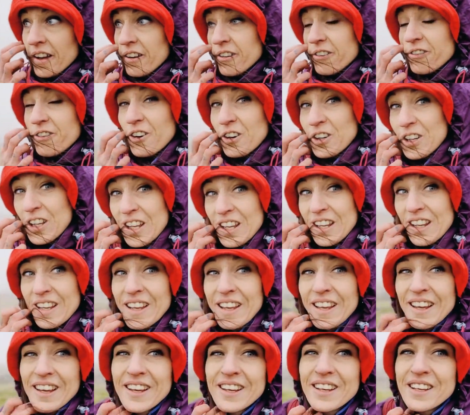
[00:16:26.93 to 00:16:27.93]
foggy
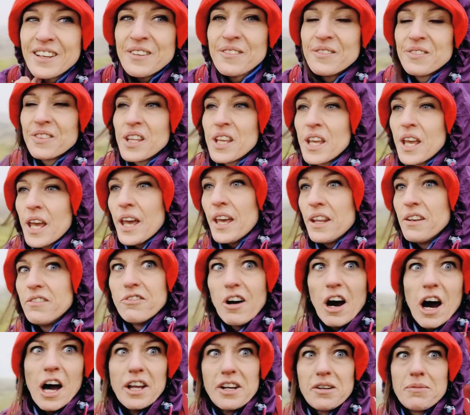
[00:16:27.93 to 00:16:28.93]

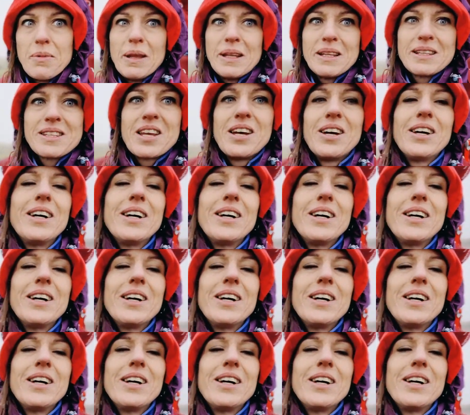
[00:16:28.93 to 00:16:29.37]
environment.